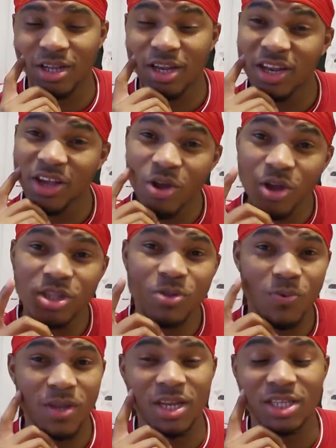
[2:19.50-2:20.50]
They're going to
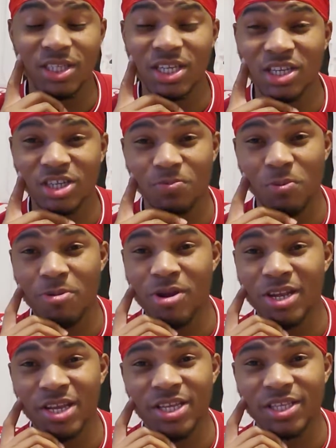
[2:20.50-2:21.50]
win this English Premier
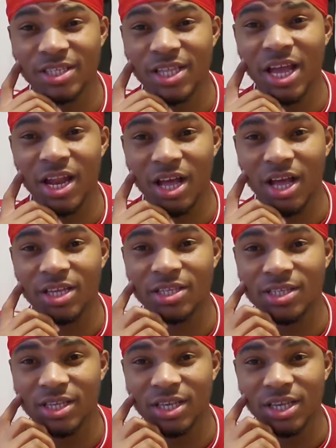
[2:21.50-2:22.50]
League in style,
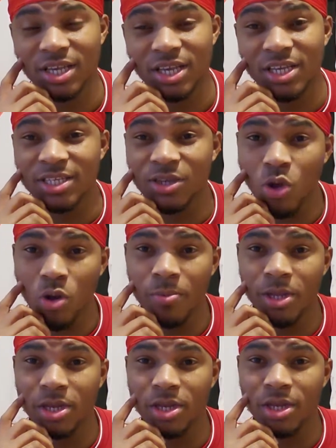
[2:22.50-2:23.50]
guys. It's
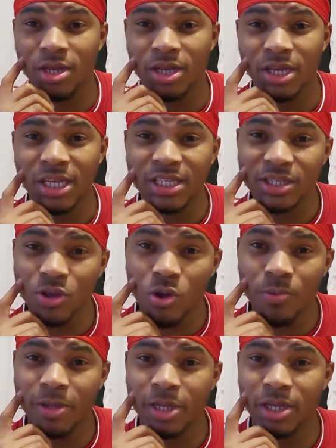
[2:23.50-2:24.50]
coming. It's
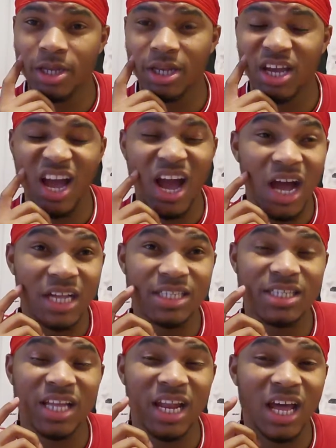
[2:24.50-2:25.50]
coming.
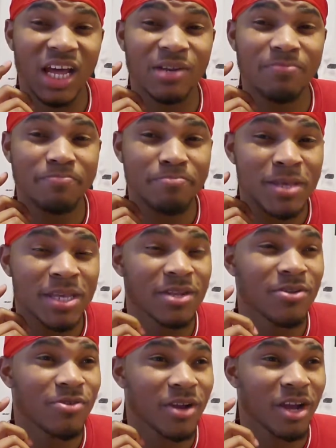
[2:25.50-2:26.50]
Arsenal
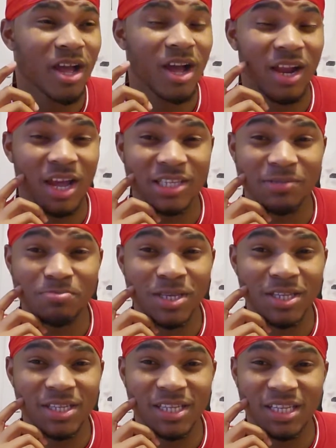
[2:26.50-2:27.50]
unbeaten record has
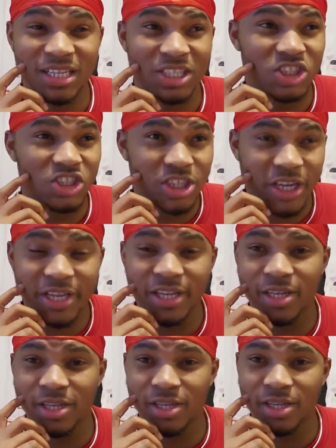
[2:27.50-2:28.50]
been threatened